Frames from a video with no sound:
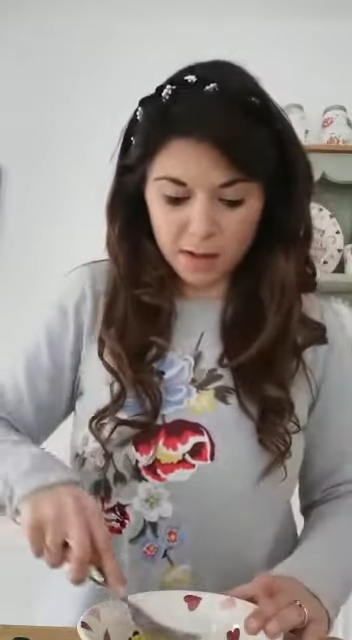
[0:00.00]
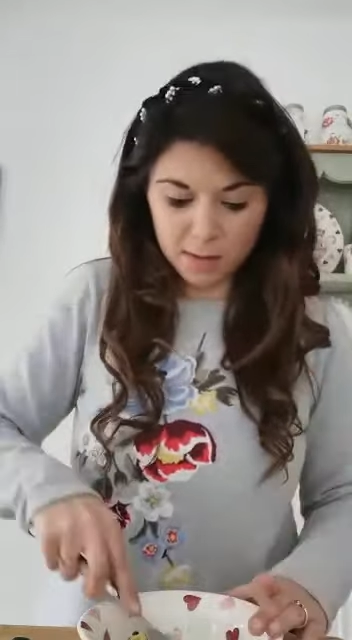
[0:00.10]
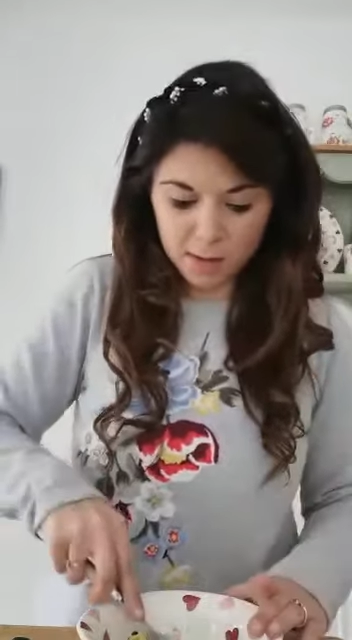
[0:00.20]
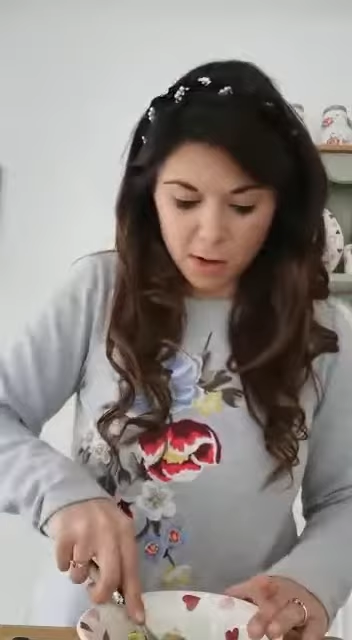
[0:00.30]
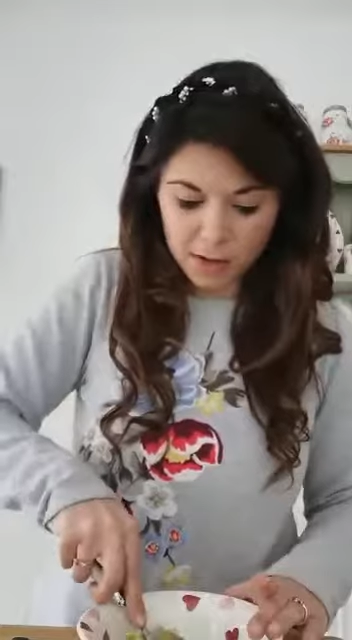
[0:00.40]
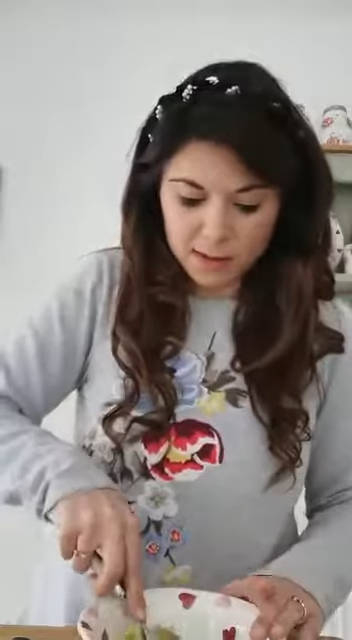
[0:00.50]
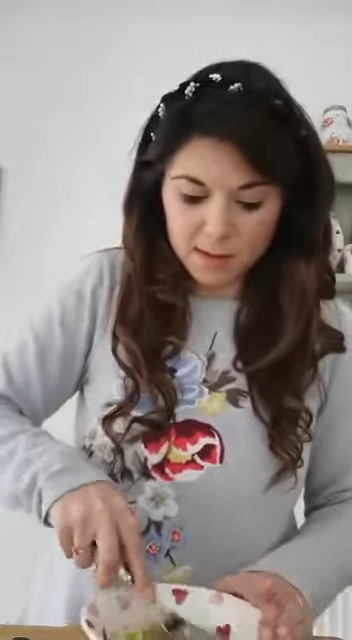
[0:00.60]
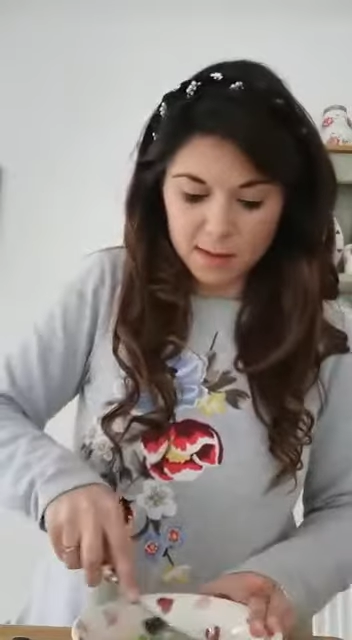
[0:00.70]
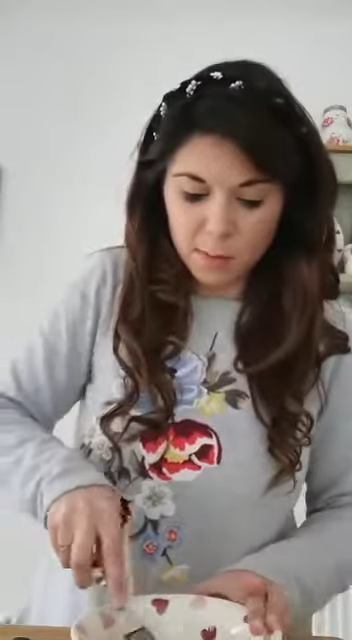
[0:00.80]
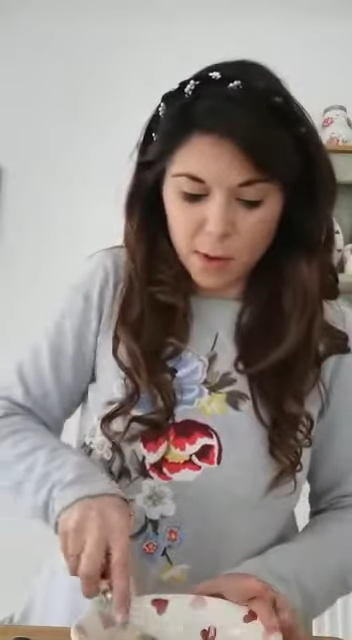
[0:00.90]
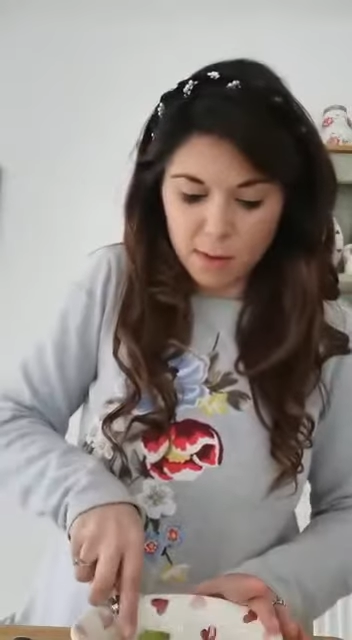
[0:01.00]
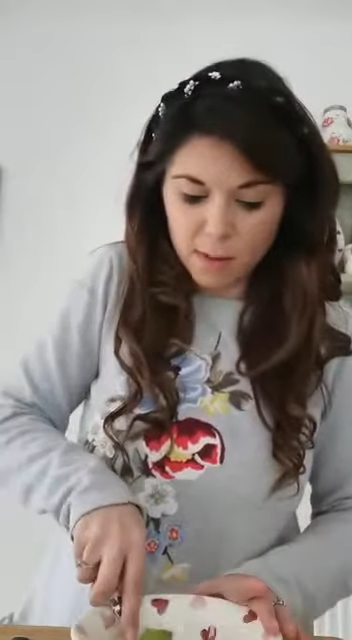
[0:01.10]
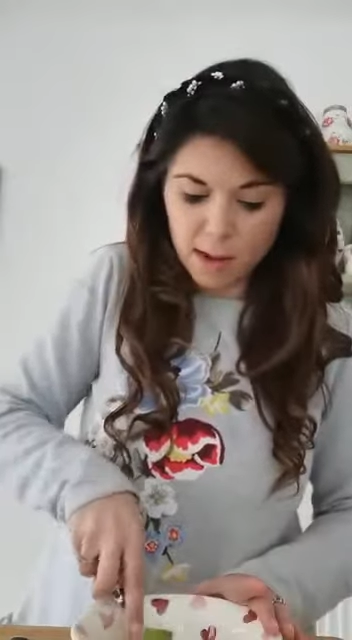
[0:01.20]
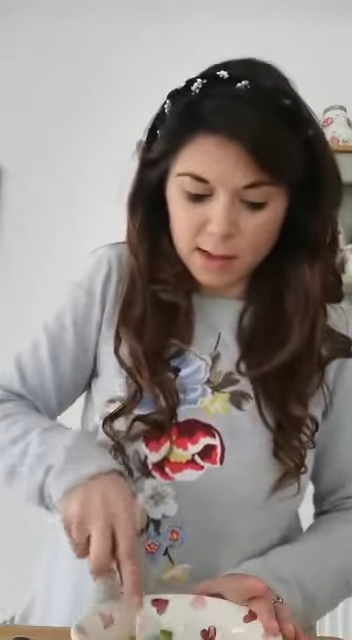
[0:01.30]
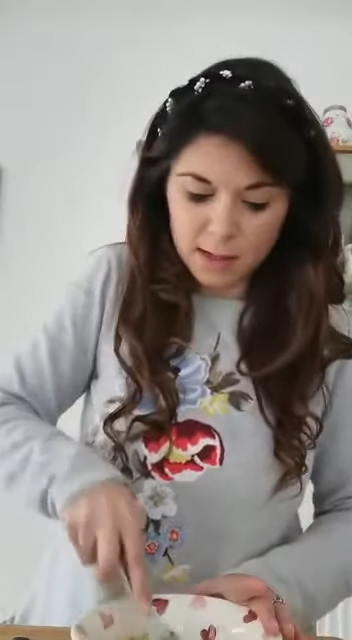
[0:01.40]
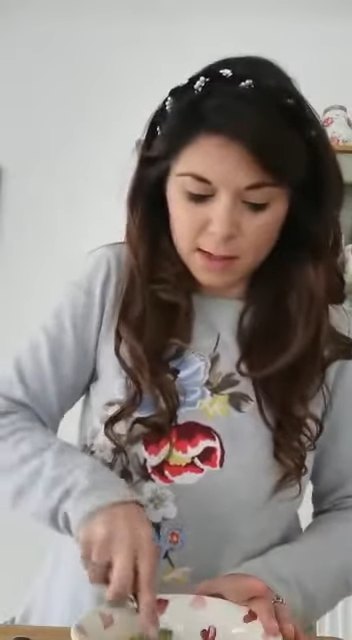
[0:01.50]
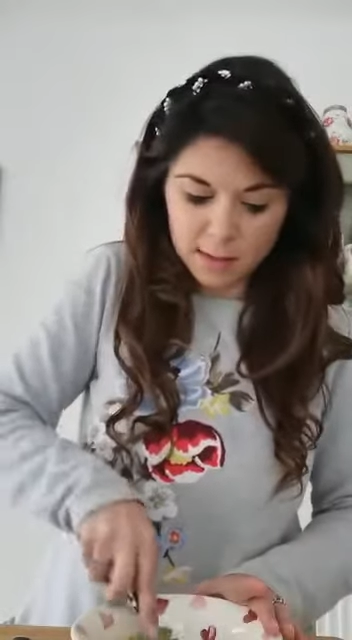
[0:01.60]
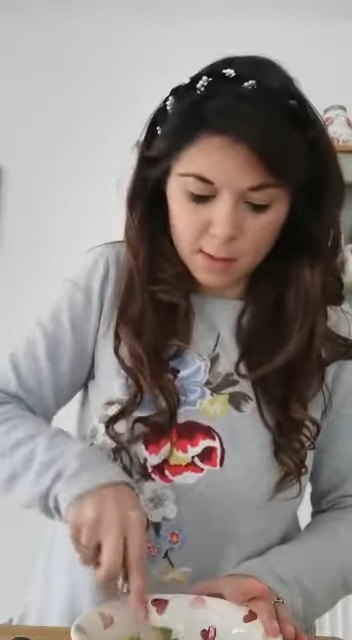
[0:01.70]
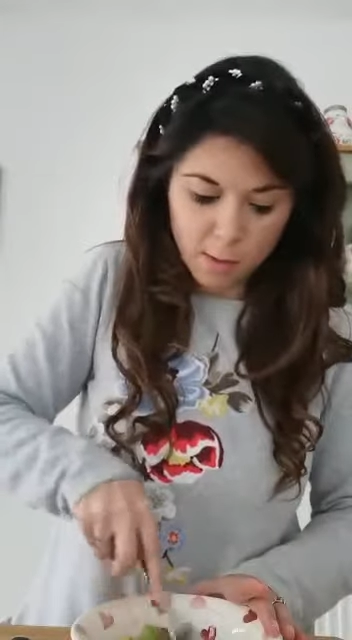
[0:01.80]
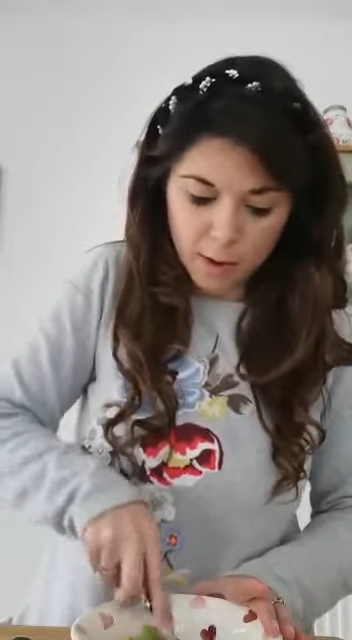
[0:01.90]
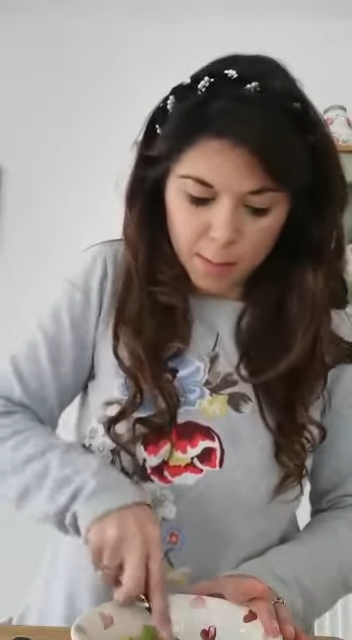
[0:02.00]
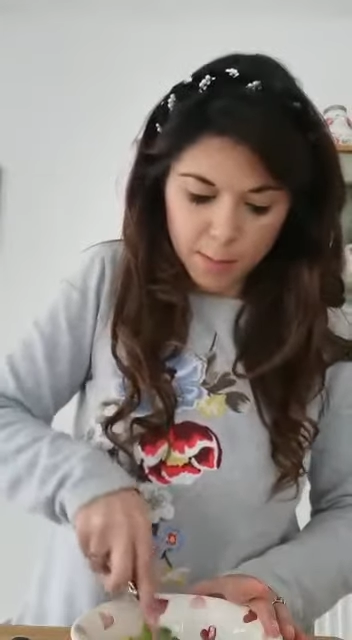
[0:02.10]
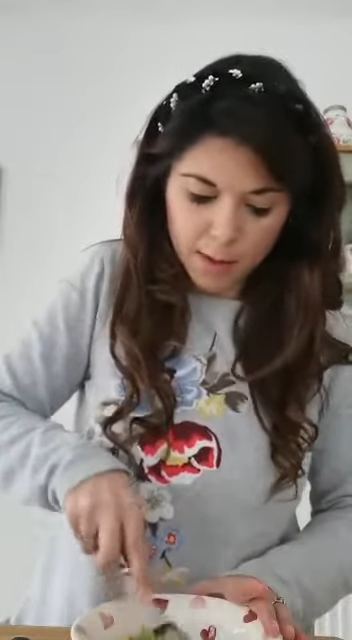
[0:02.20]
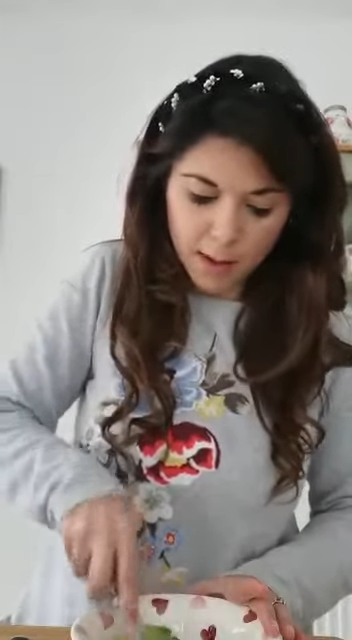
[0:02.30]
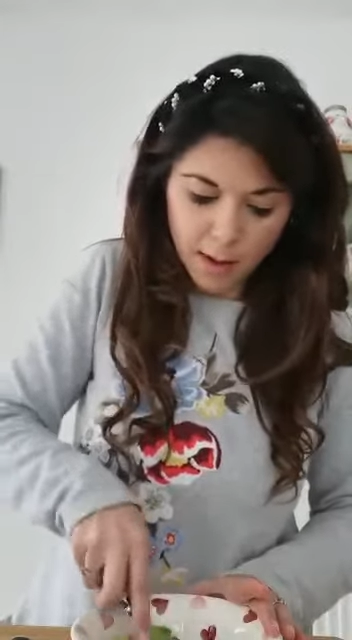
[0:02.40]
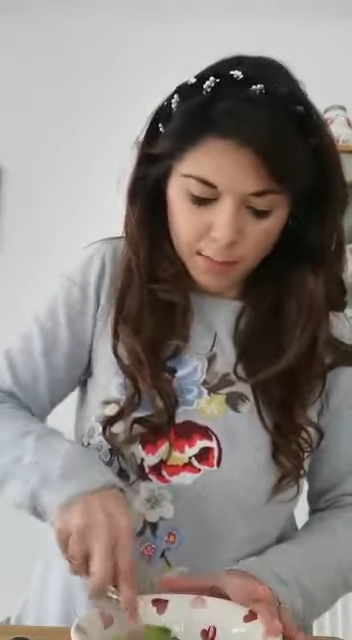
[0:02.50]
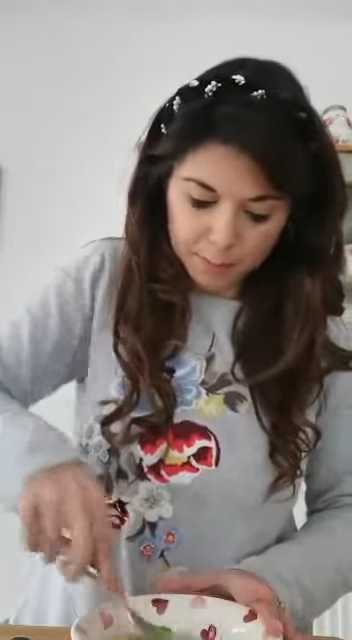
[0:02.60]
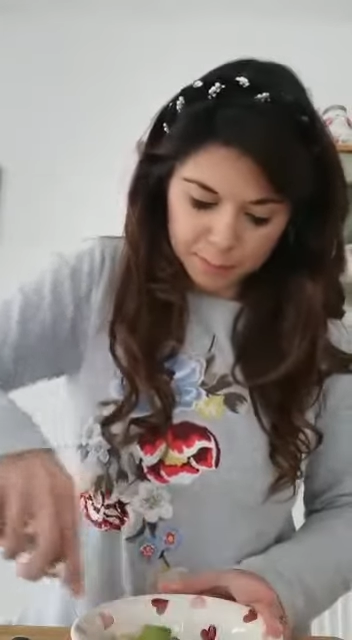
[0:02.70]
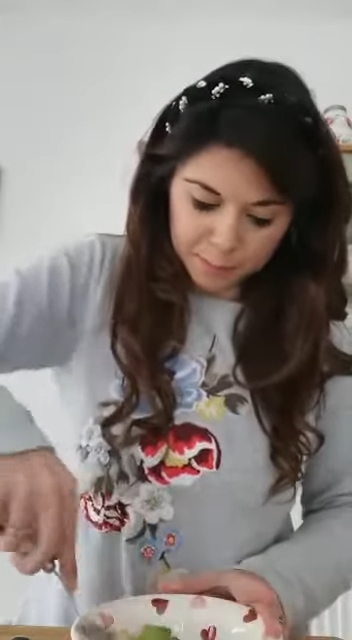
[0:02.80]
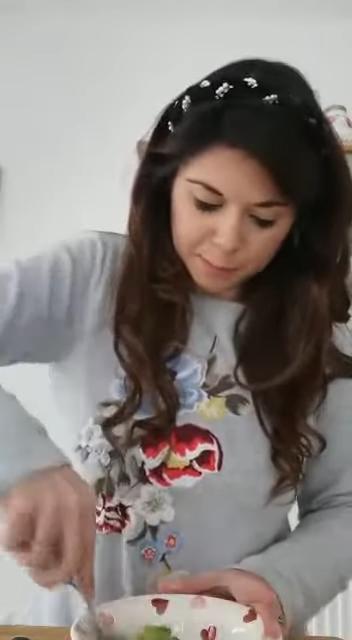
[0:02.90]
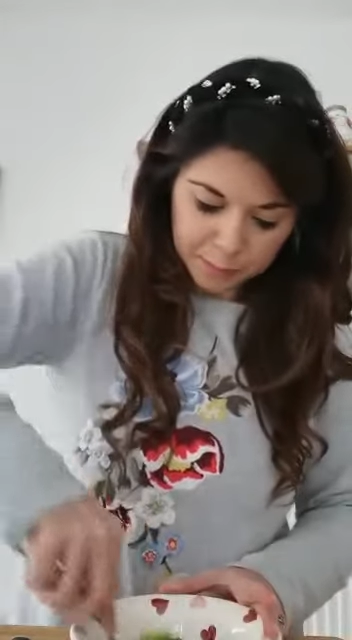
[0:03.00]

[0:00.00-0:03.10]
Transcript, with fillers: goes nice and smooth and it's not lumpy.